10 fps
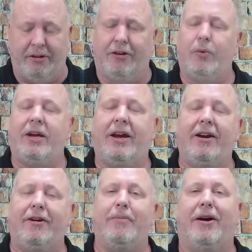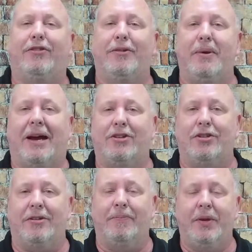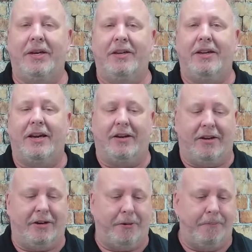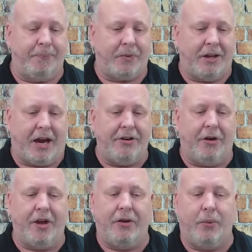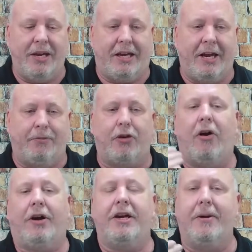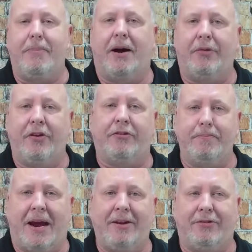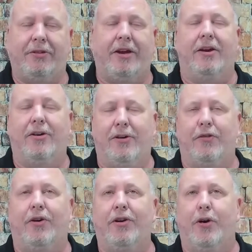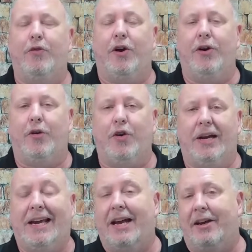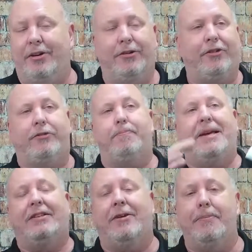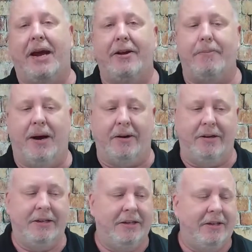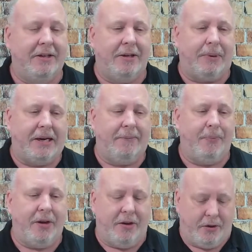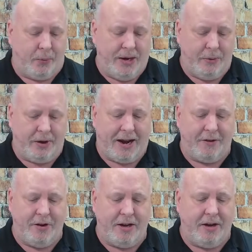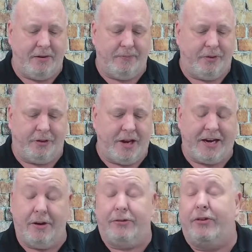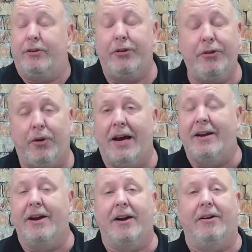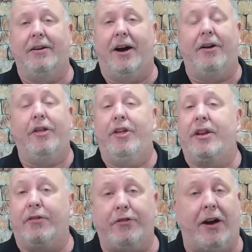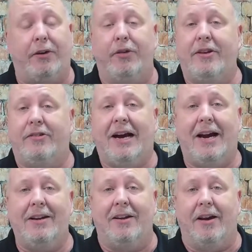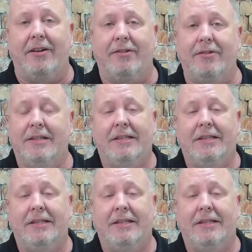Look, we care about Sebastian, and I know that we keep talking about this mask thing over and over and over again, and there's this big debate about it, but we don't have anything else to do right now other than to follow these guidelines,